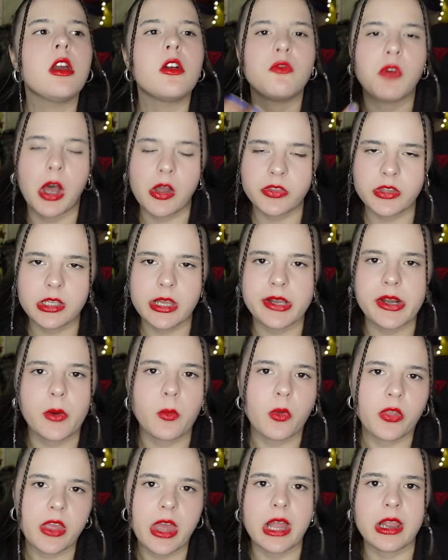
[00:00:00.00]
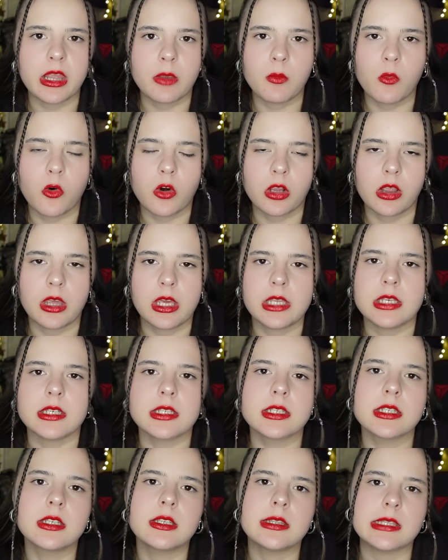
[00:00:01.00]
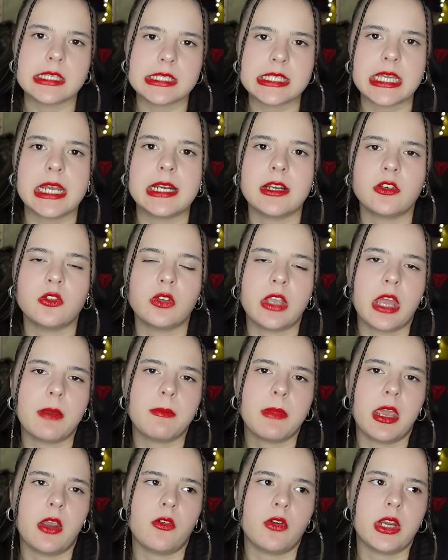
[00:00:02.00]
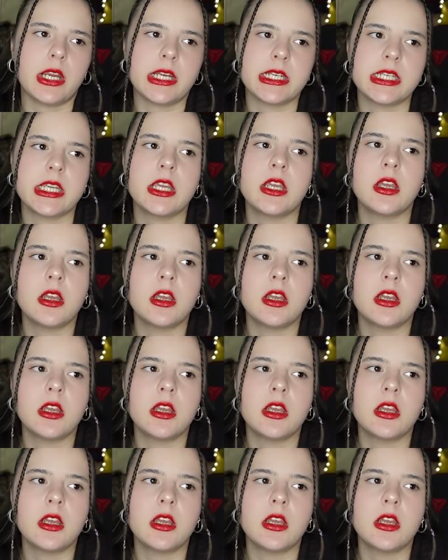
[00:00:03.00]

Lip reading: Found the letter with Ellie Moreland, decided to get married.